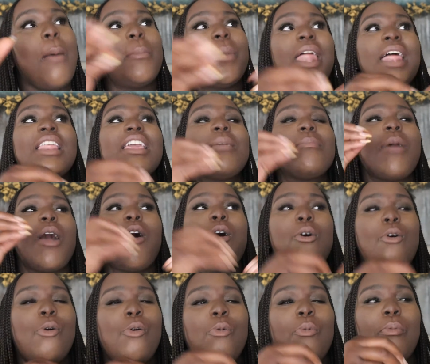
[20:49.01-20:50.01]
But I didn't get
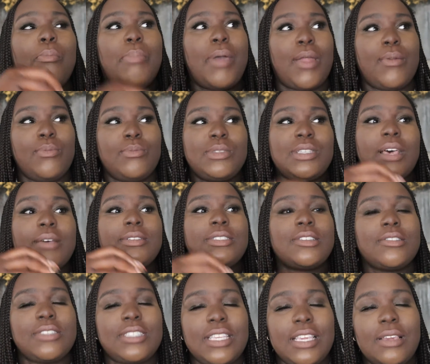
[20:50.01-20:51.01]
my own bedroom until I was
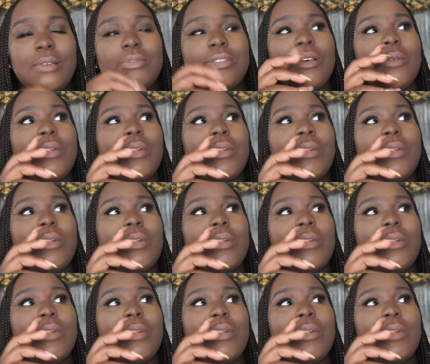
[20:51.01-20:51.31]
13.